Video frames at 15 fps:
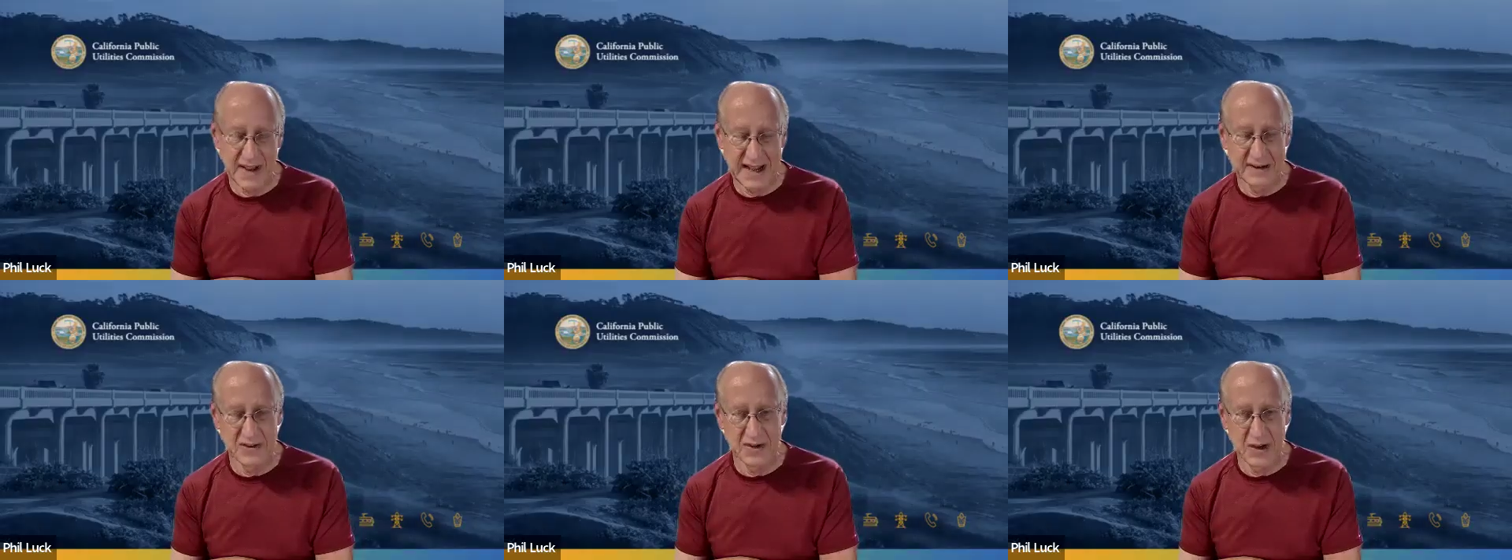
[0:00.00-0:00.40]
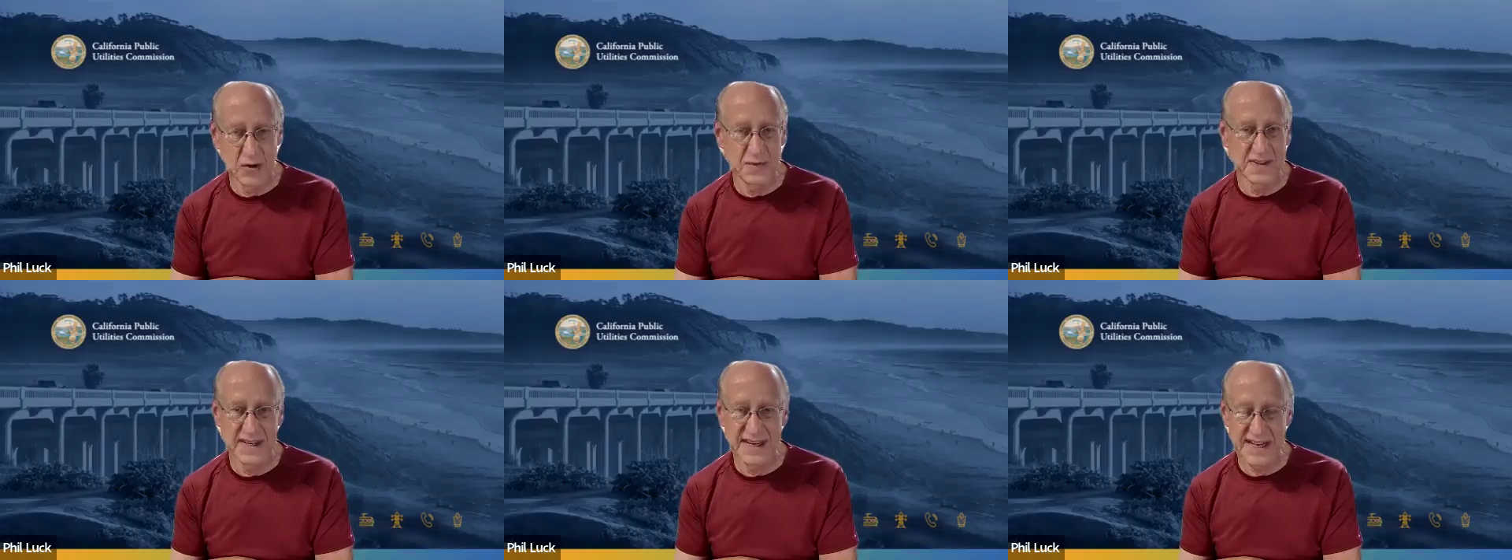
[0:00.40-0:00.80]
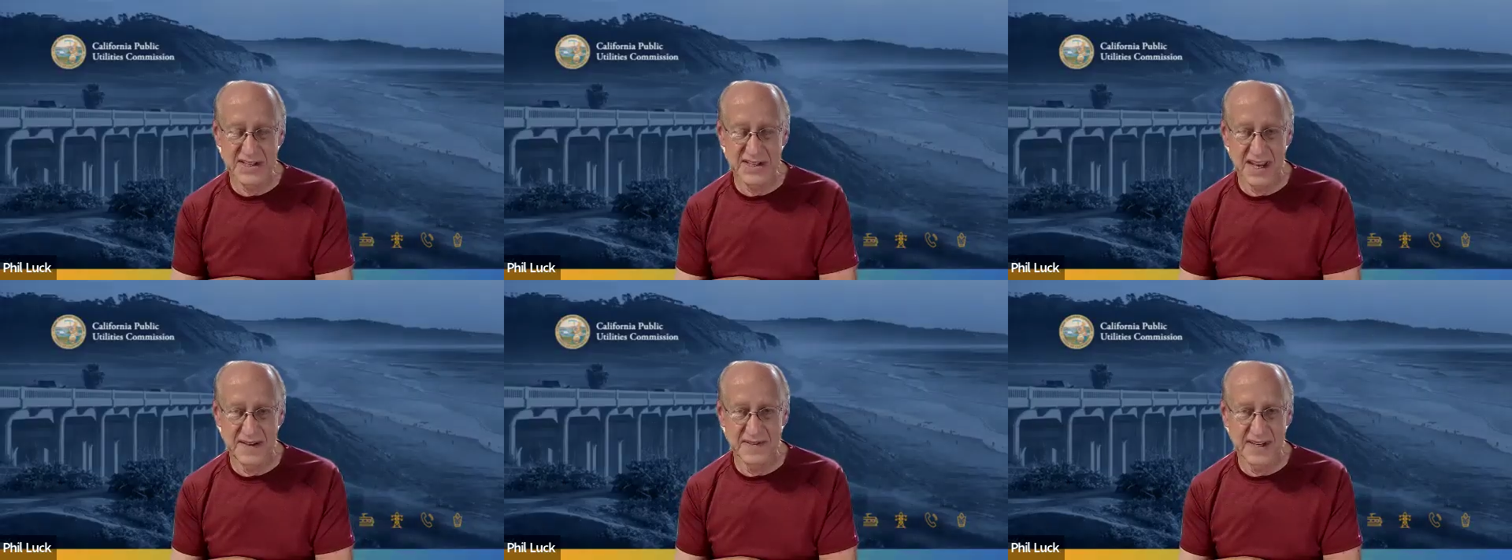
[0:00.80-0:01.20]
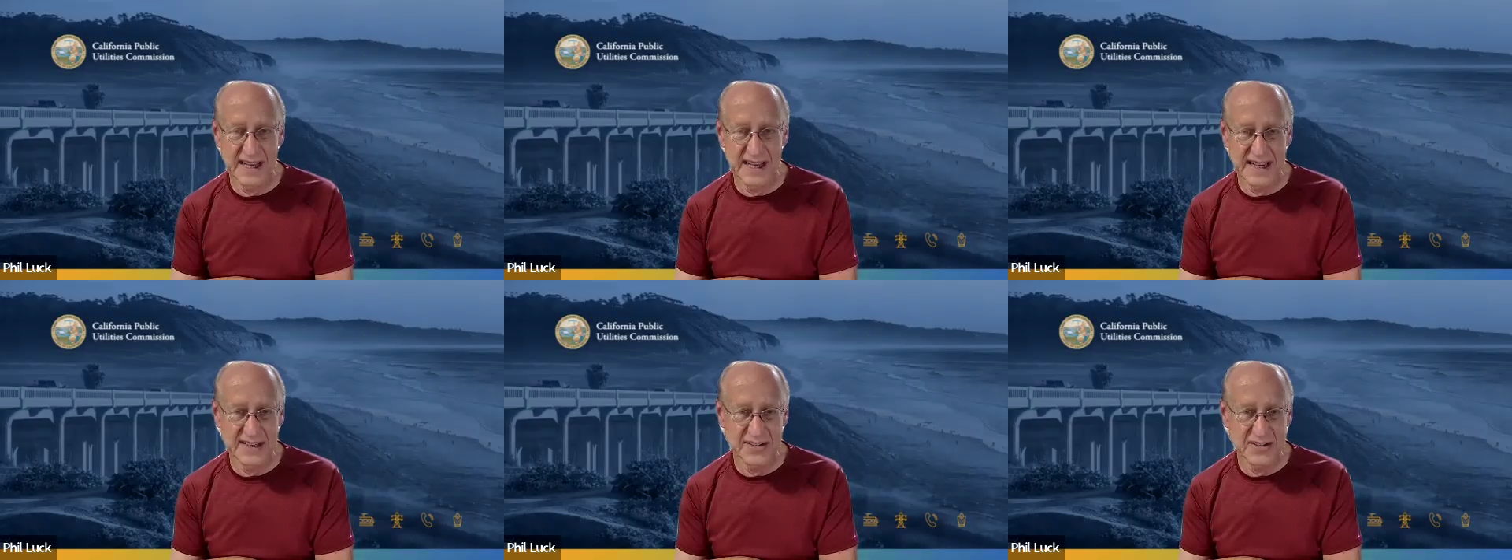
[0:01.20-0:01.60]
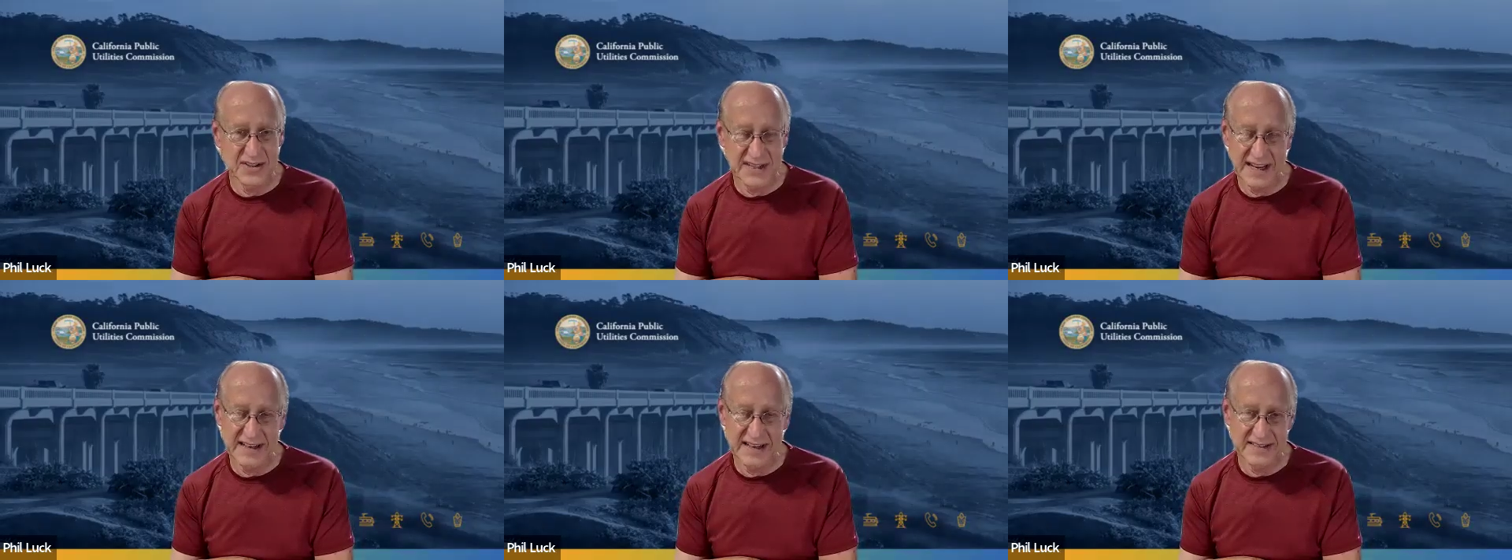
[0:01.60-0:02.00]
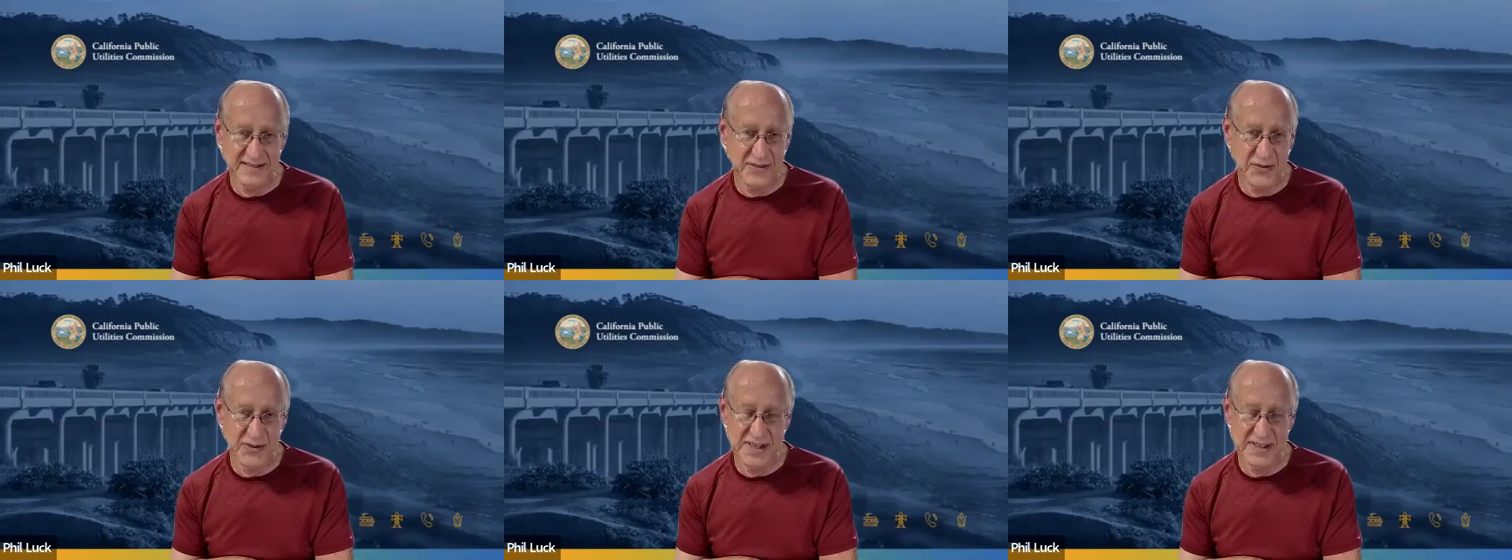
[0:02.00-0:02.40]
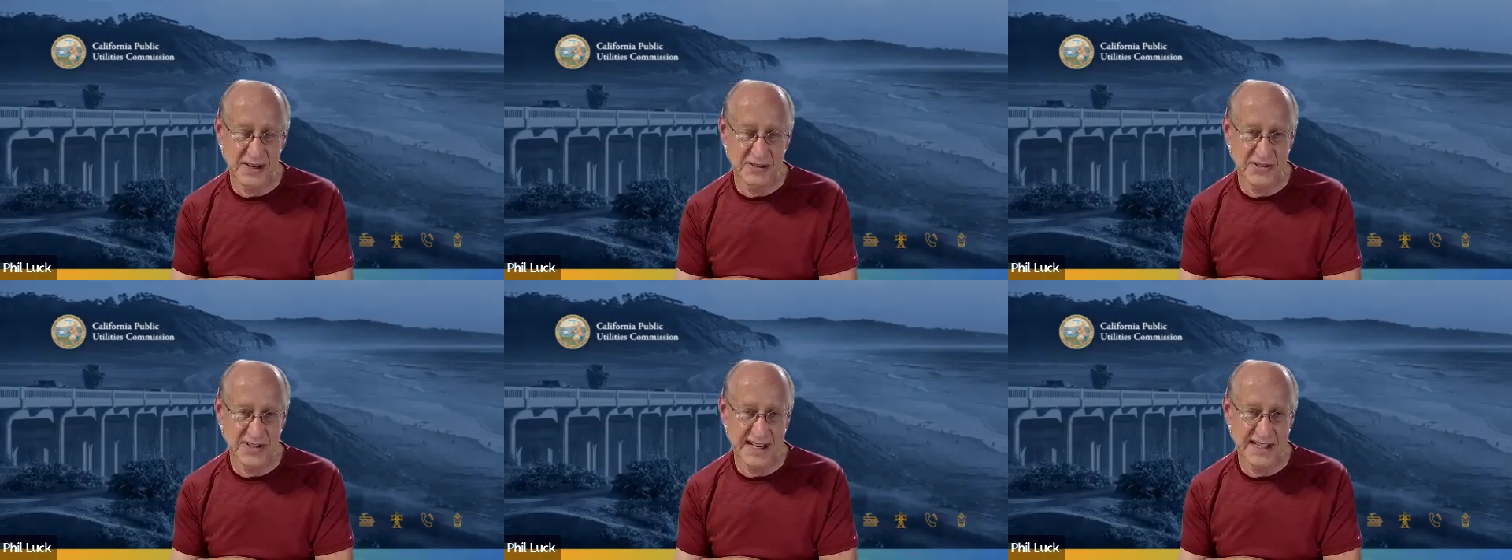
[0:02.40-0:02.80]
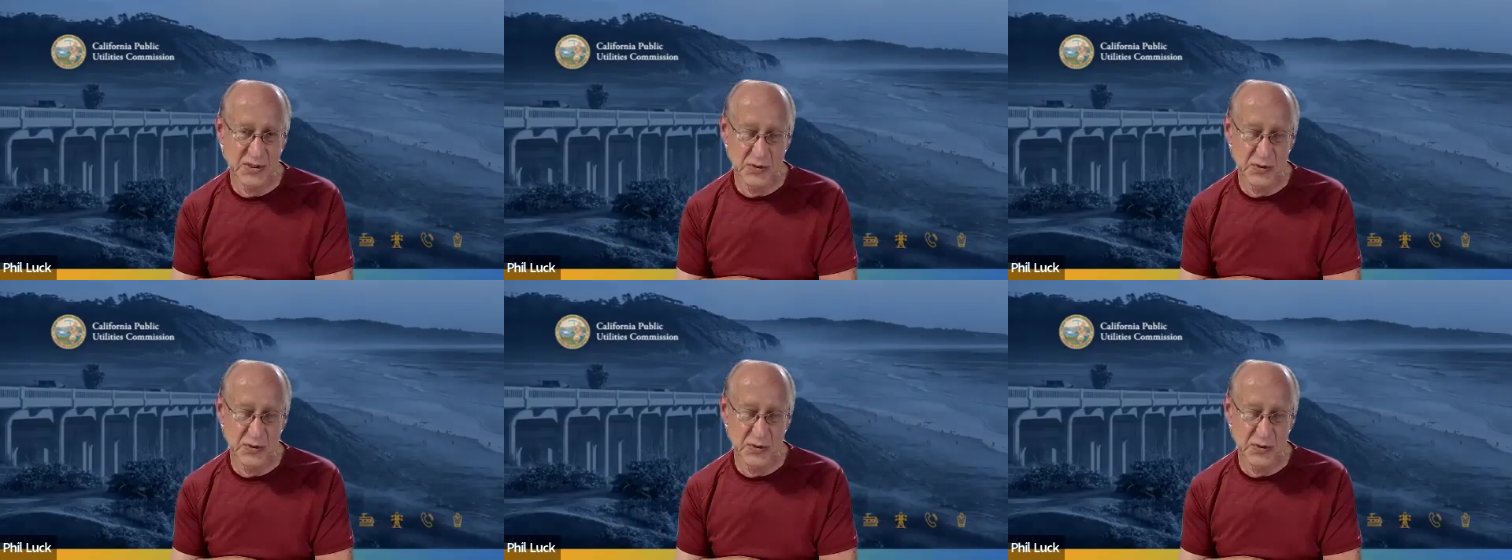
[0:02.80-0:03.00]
out over the next 7 days. Yeah, 3 of those days.